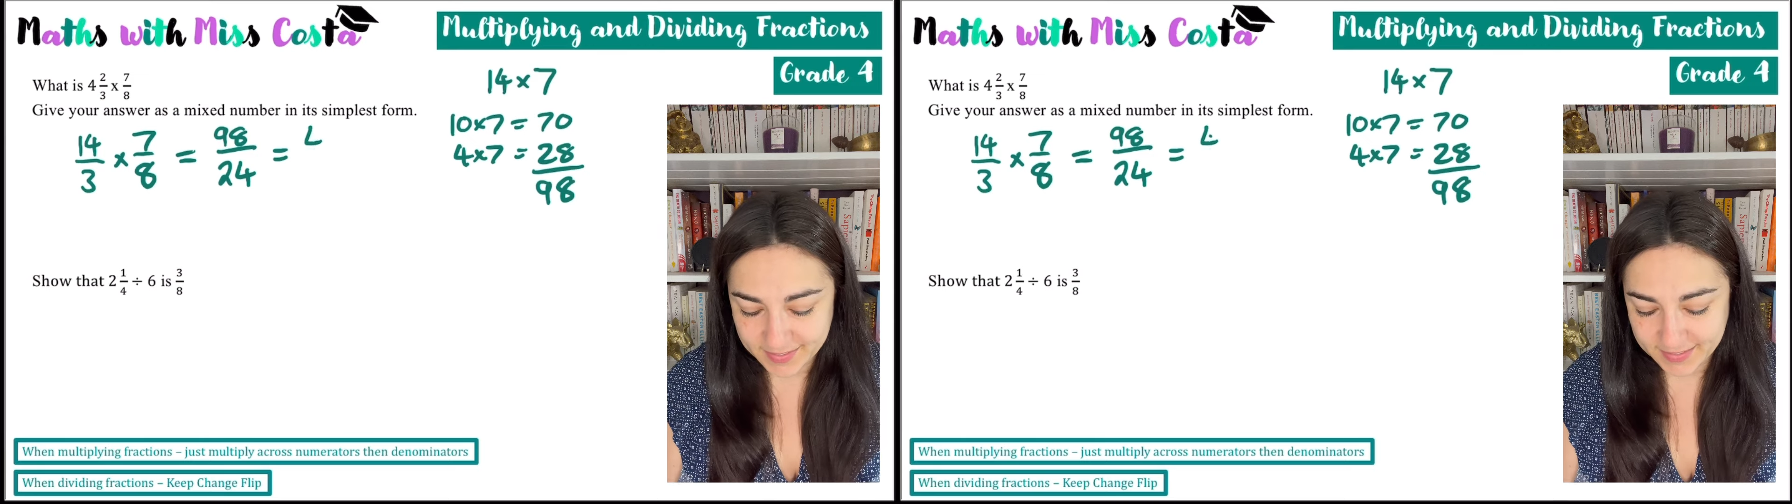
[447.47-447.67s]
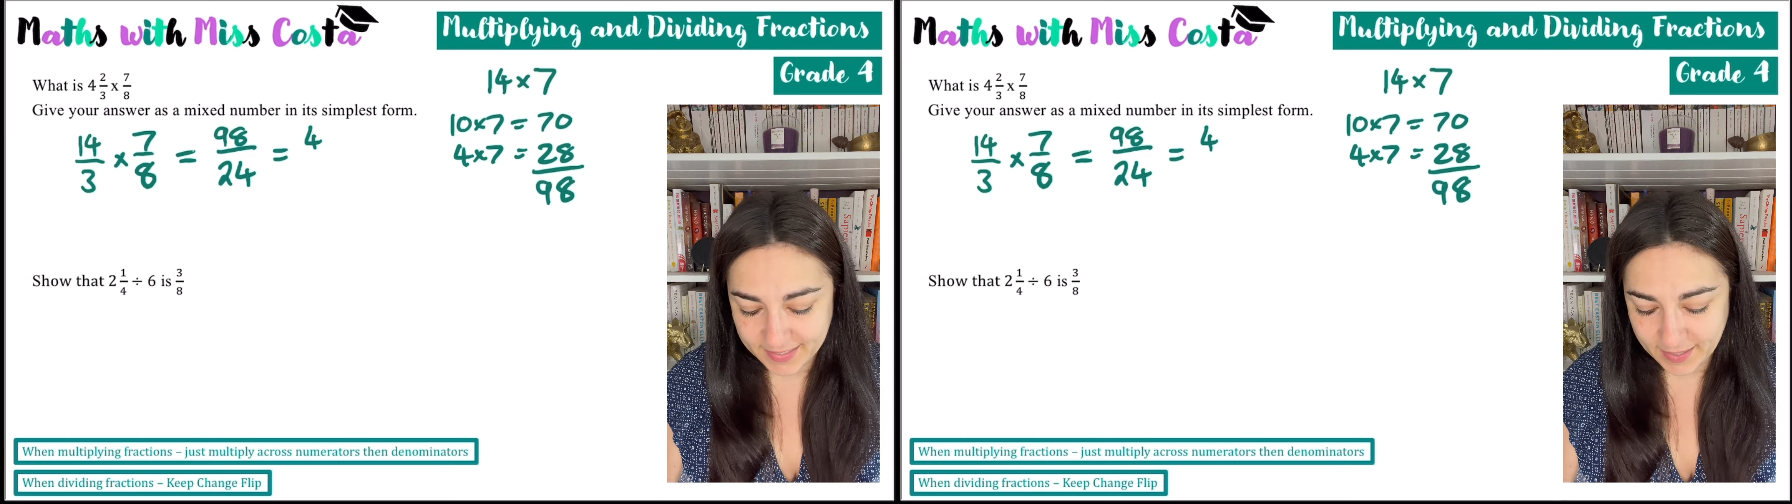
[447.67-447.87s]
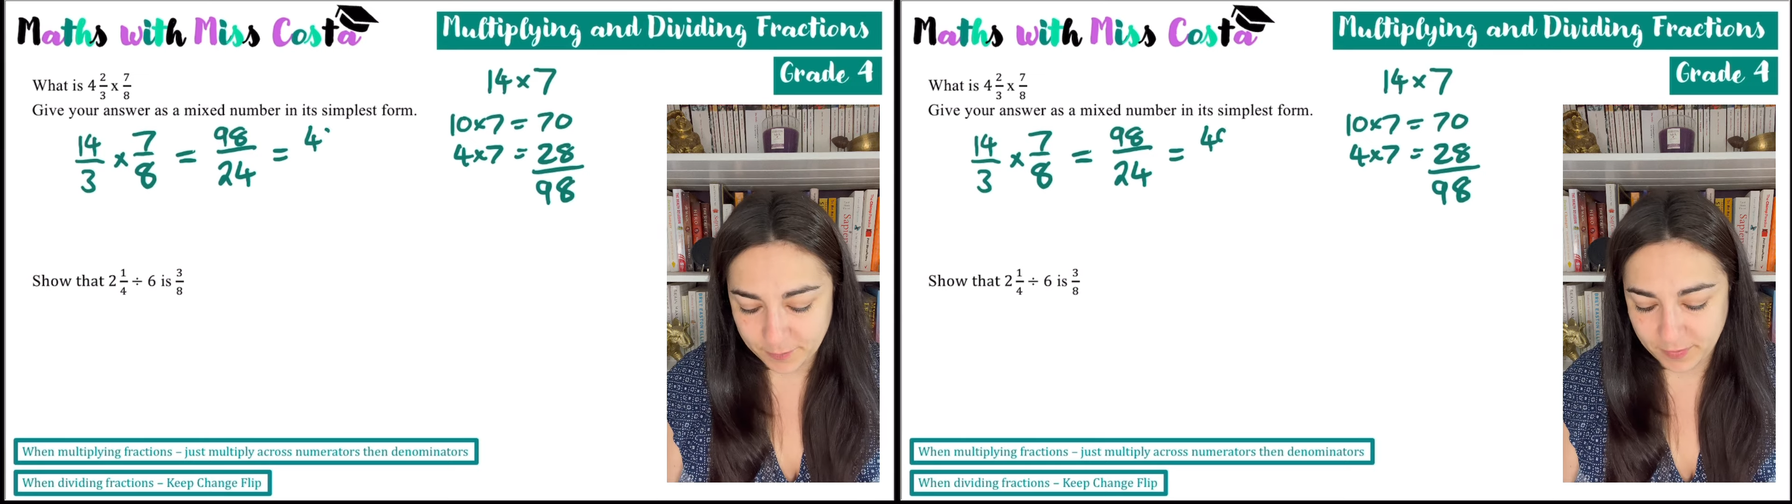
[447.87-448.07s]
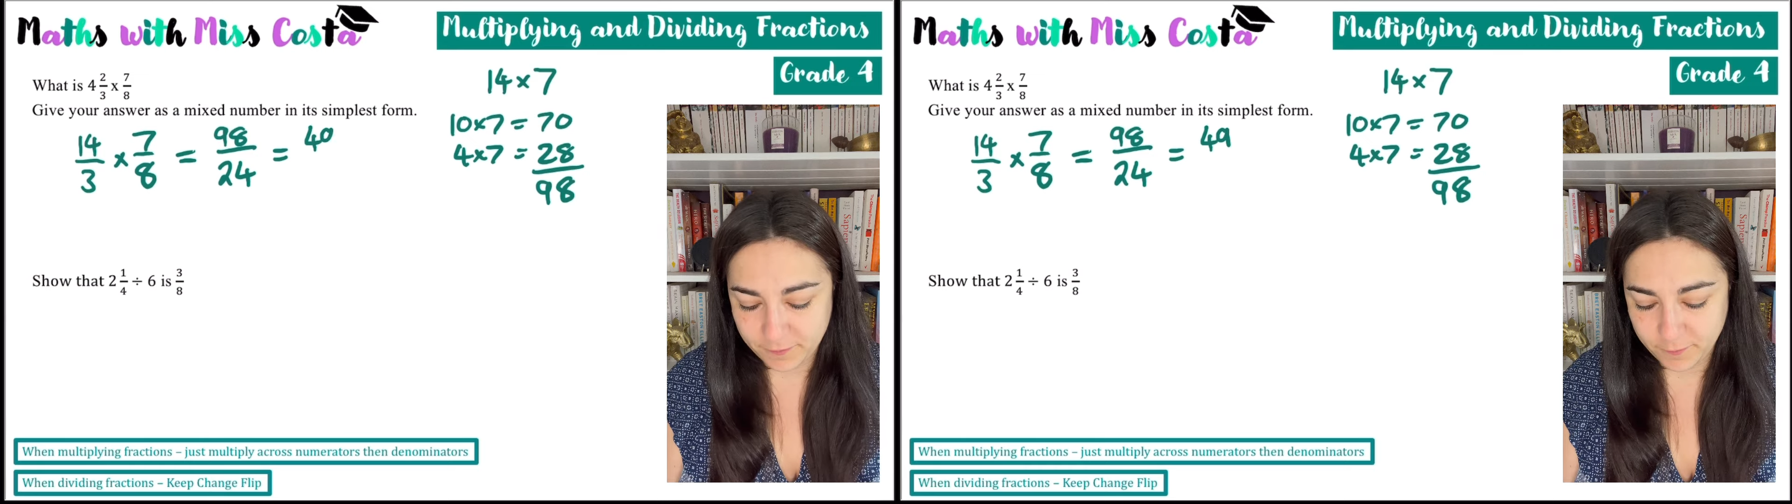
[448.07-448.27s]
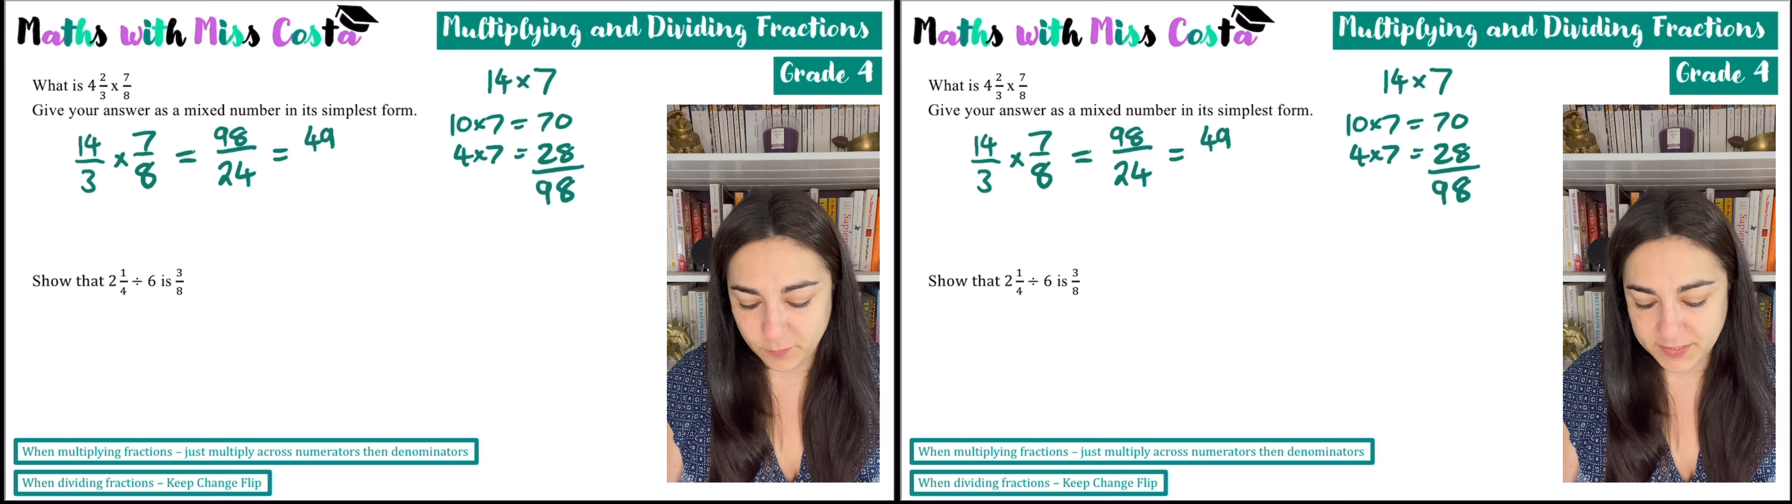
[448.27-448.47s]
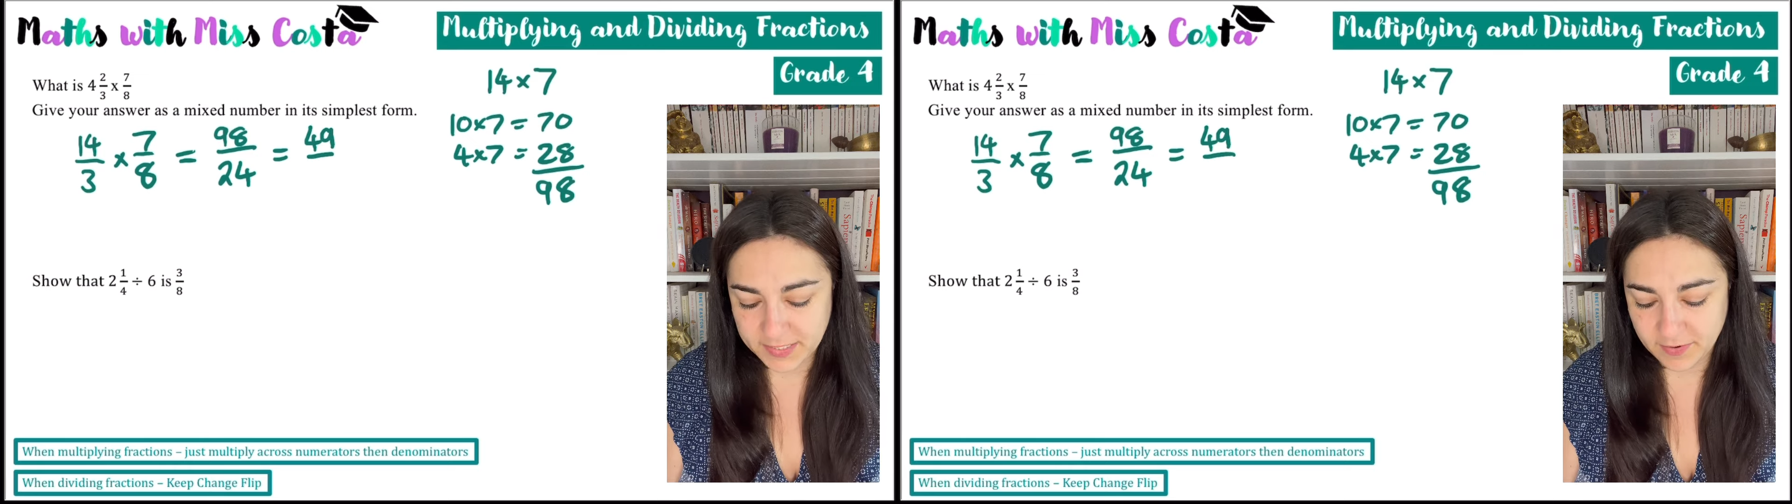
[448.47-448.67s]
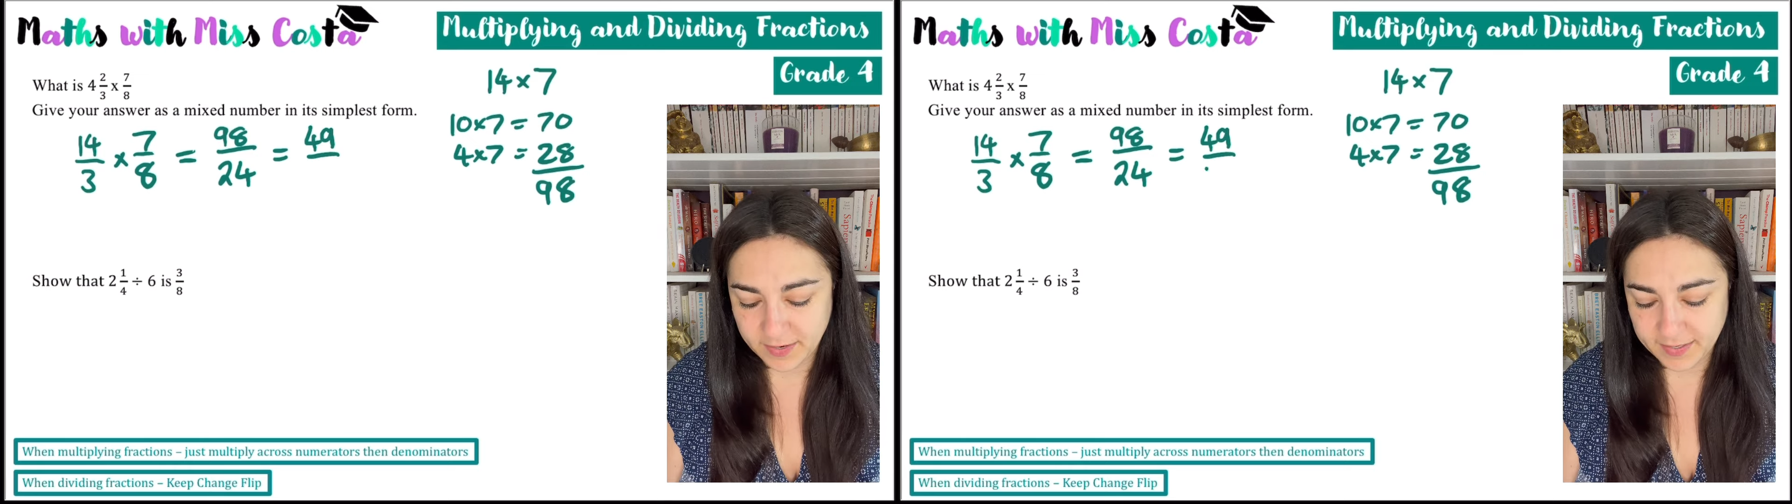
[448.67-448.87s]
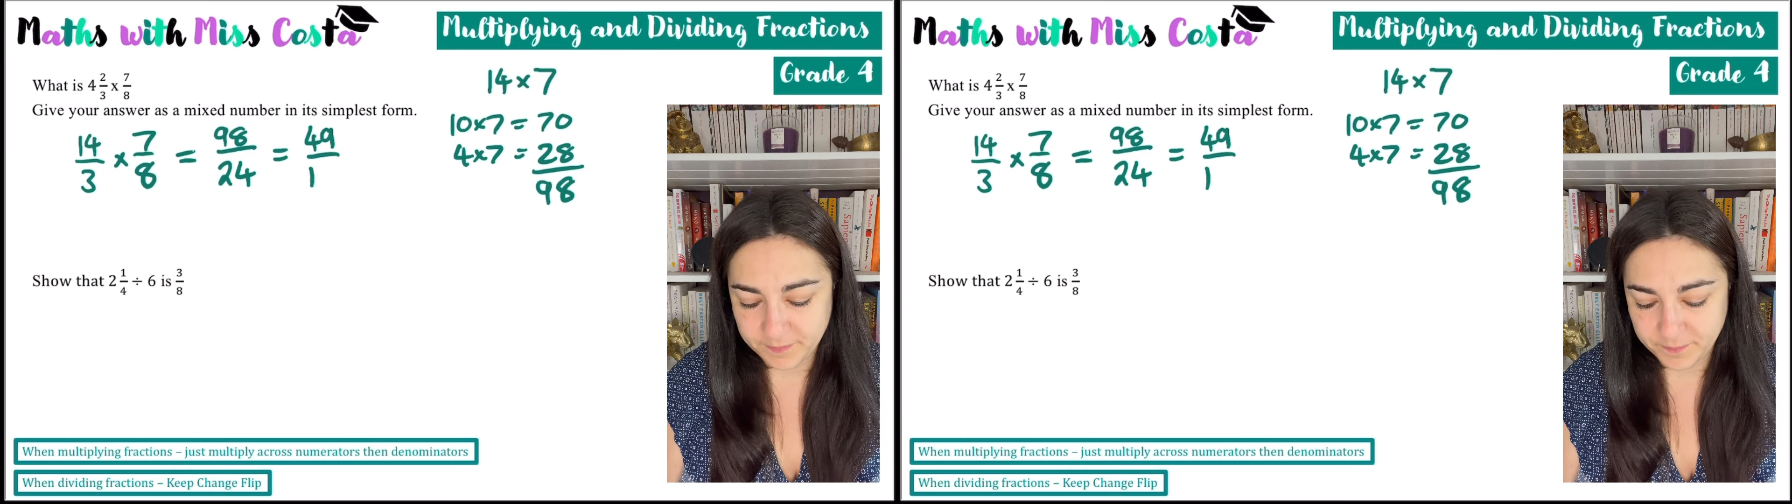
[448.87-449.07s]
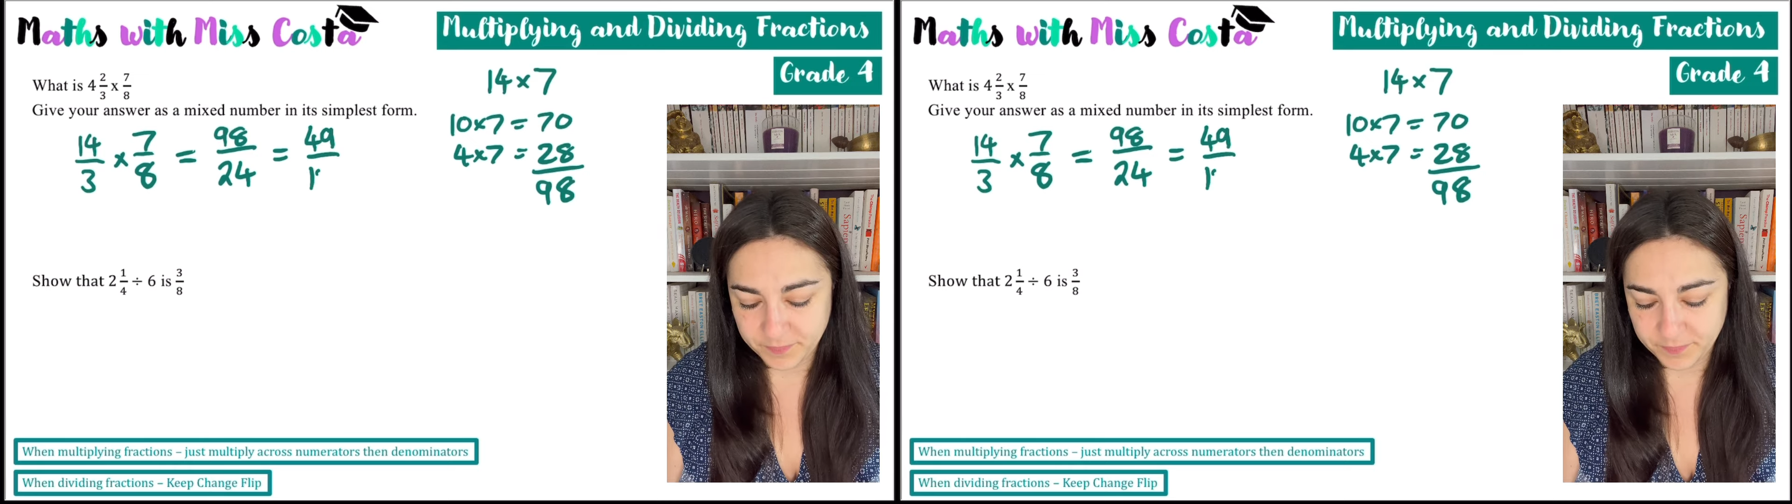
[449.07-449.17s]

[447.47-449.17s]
So that would be 49